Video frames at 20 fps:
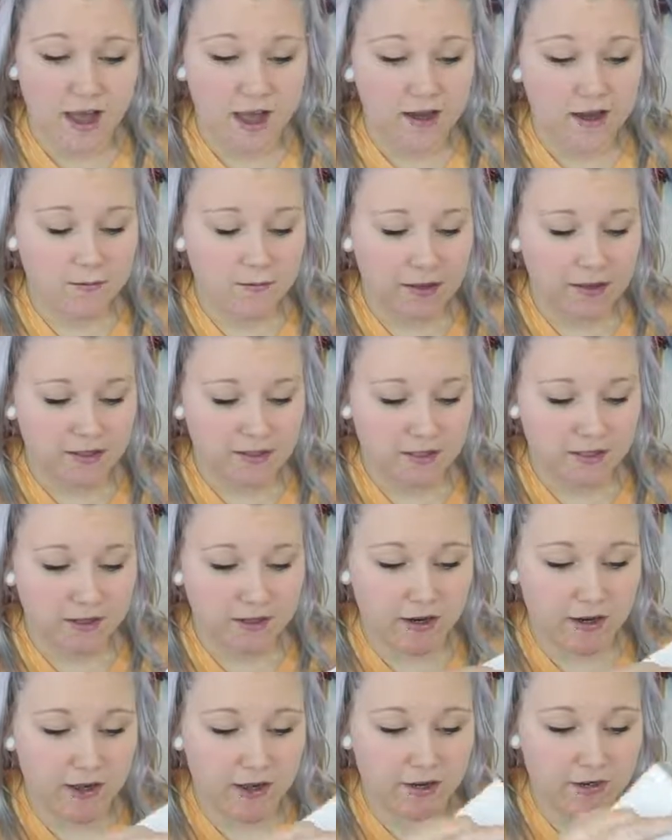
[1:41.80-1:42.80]

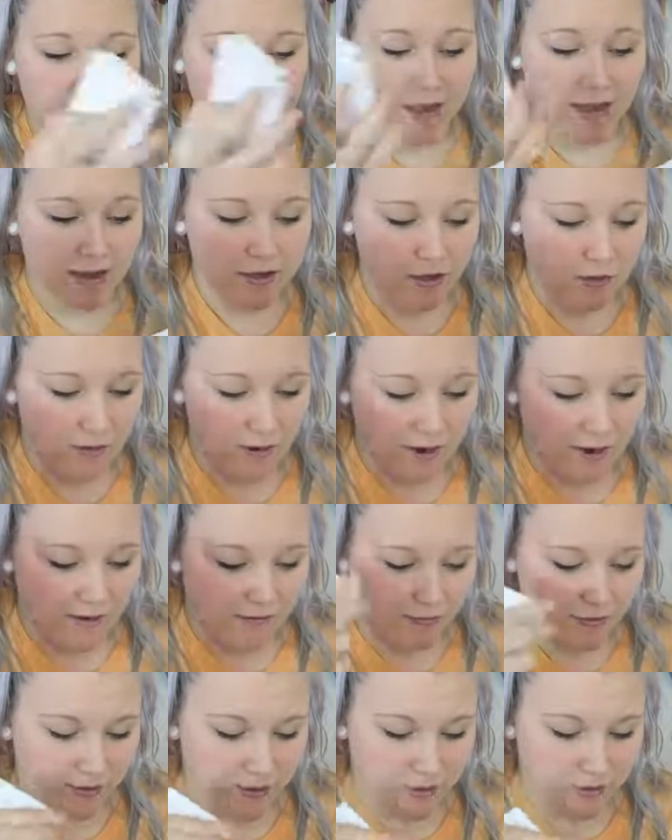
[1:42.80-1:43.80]
atomizer. Under that you
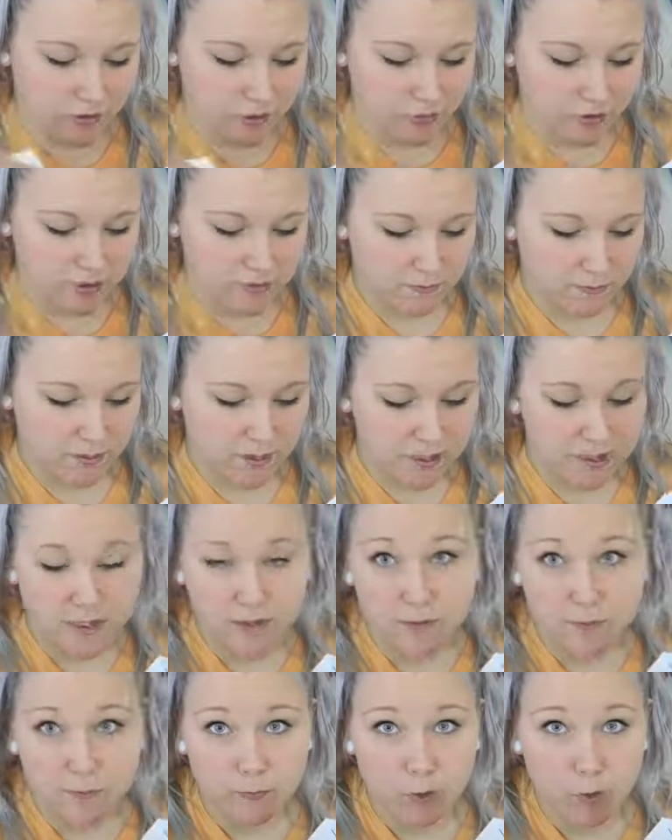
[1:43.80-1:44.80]
have the
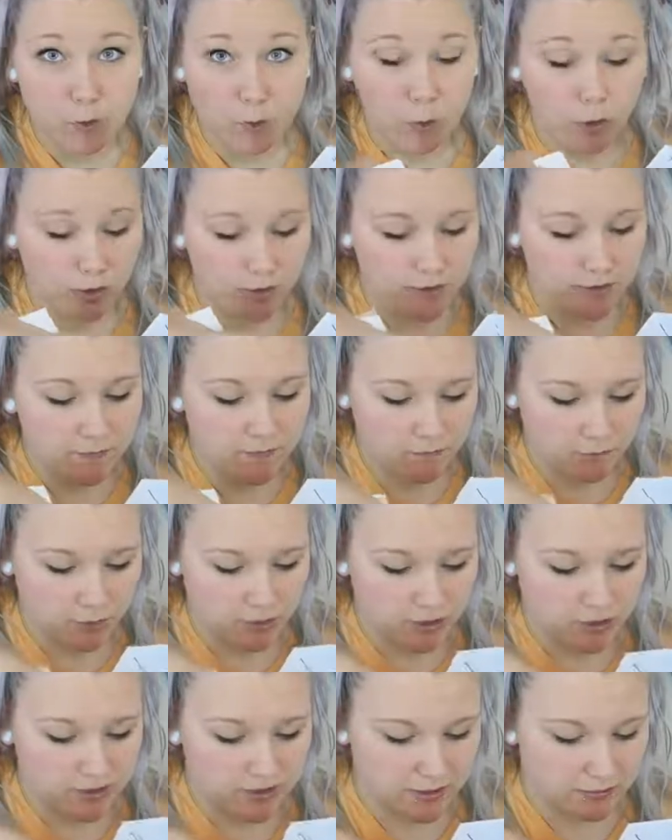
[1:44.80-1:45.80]
USB cord,
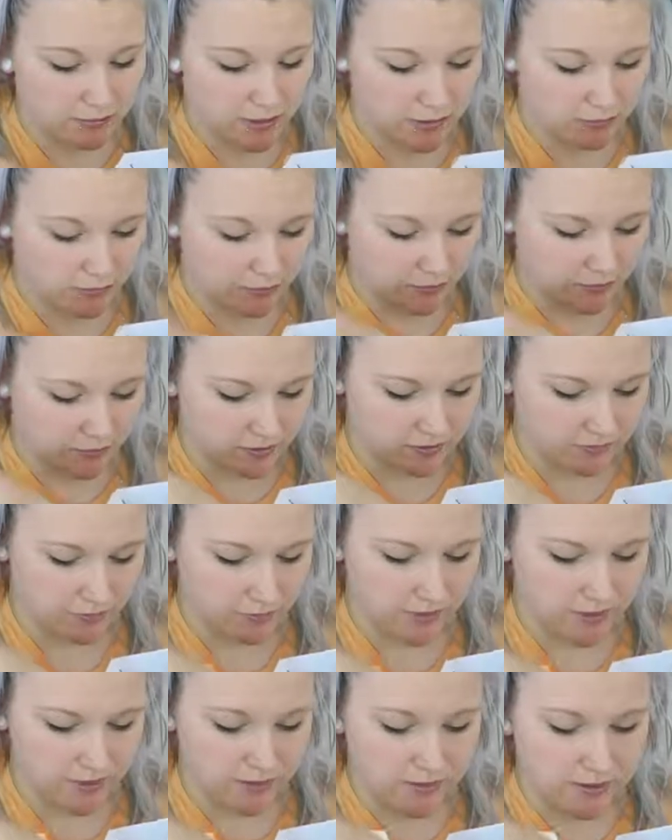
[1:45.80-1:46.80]
which is a micro
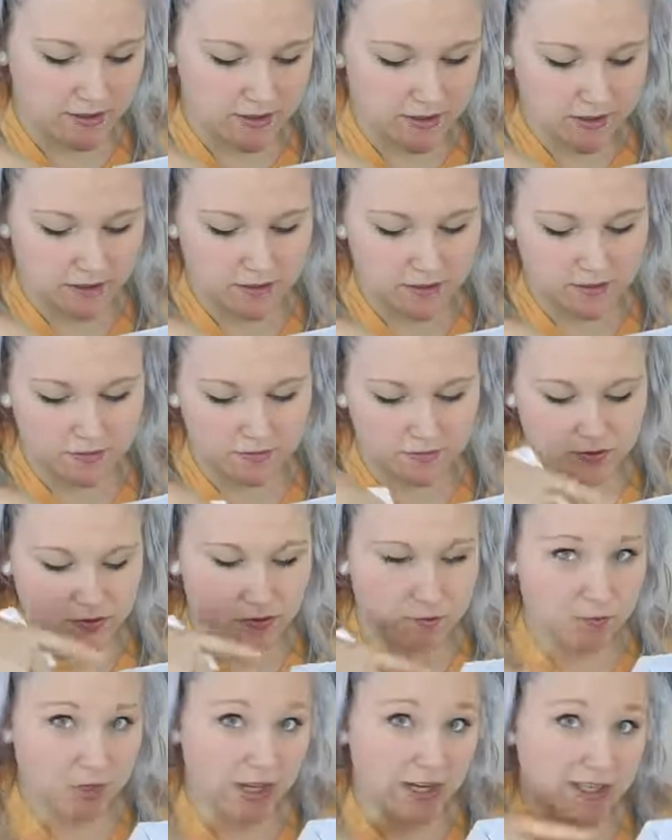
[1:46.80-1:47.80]
USB
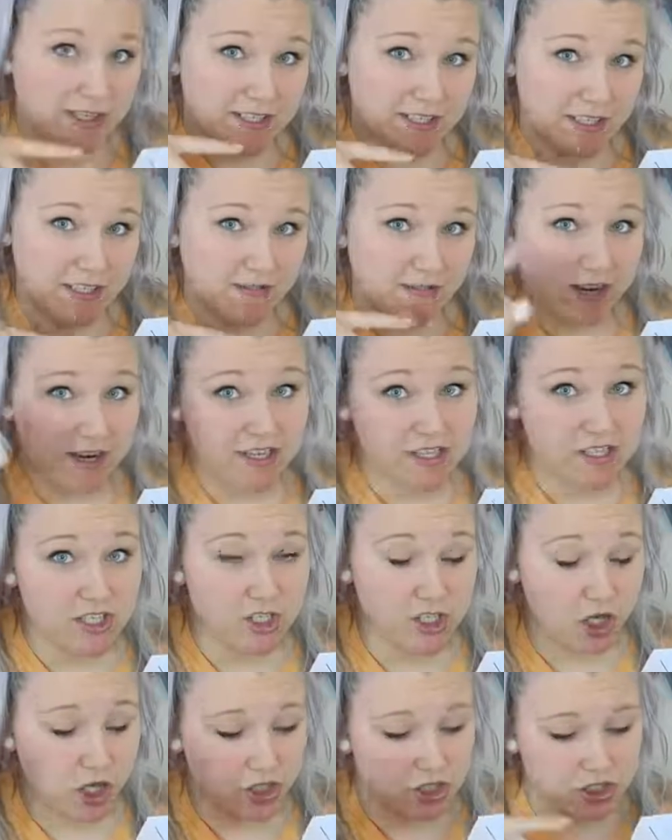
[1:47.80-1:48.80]
to plug into the device to
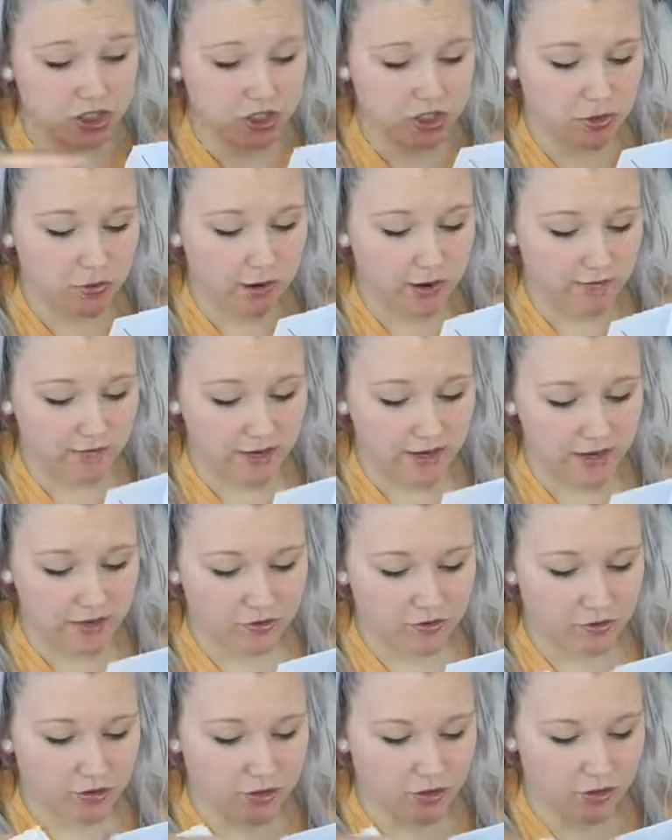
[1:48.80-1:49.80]
charge it. You have an
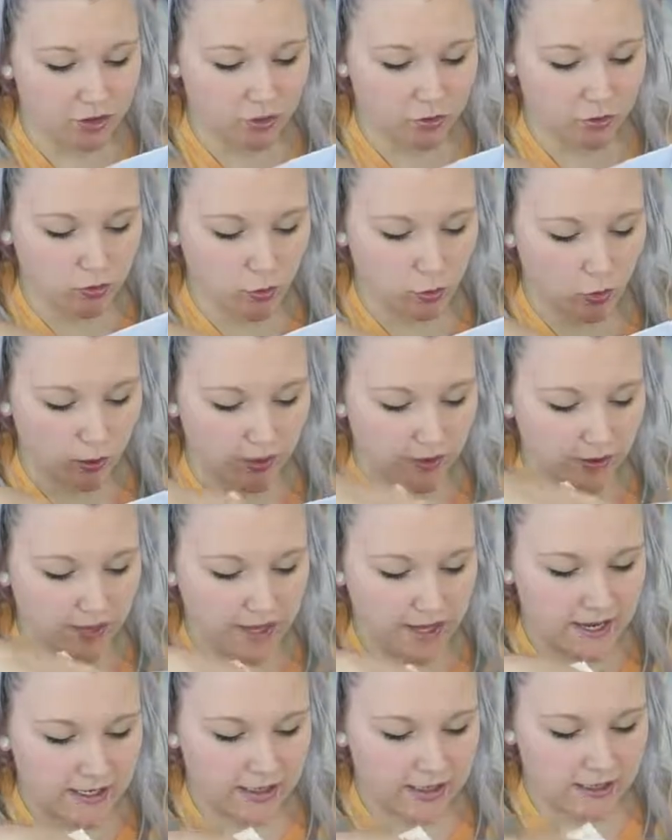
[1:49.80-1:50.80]
extra little coil
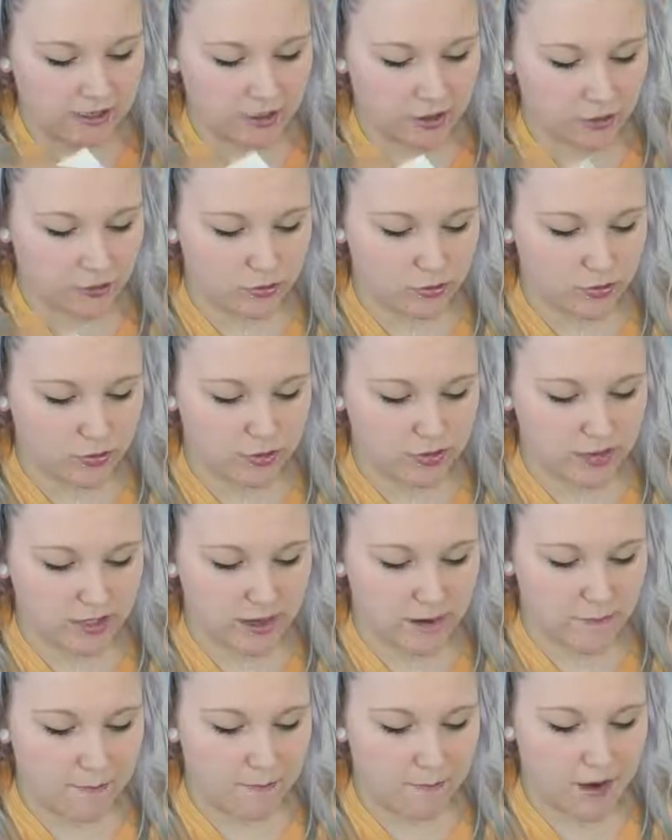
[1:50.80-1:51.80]
and the user's
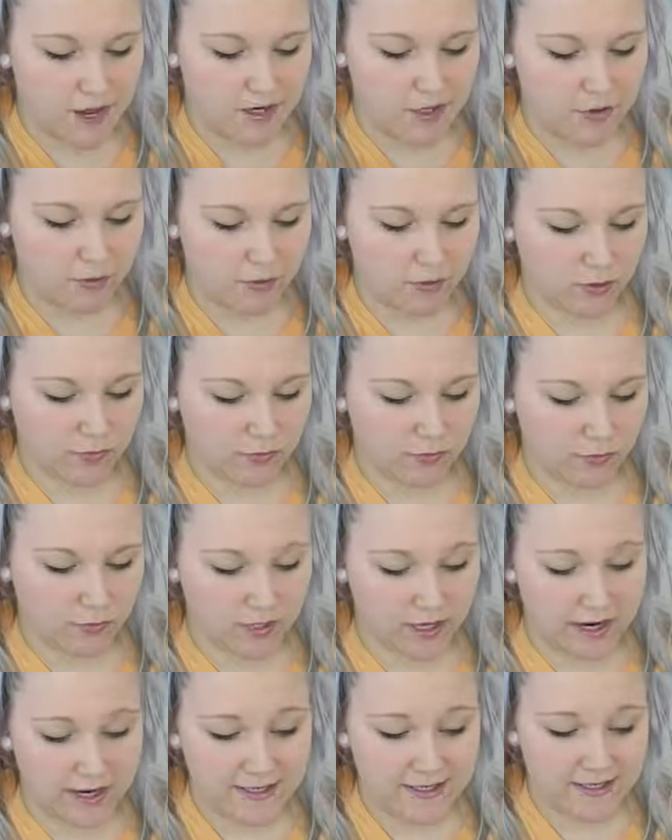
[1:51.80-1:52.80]
manual for
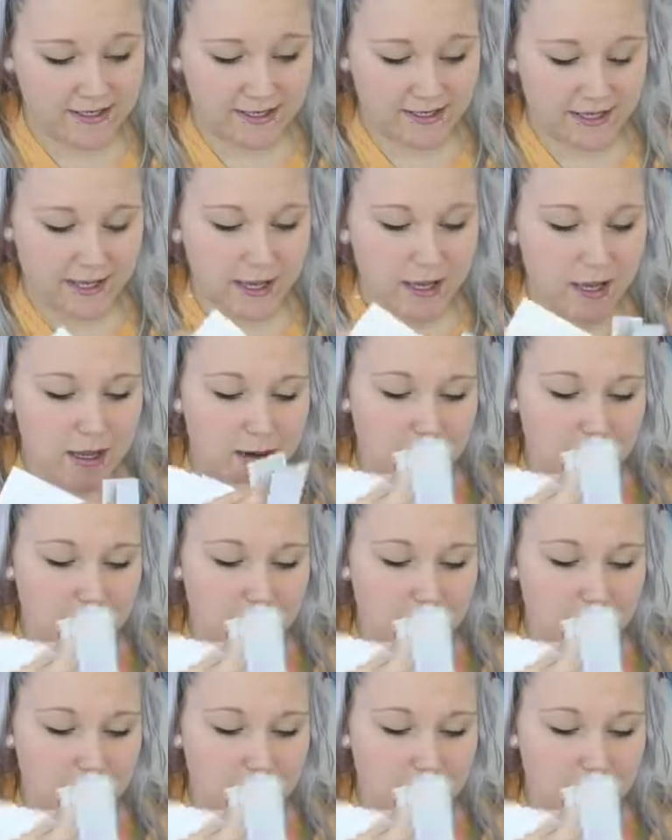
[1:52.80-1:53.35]
the iStick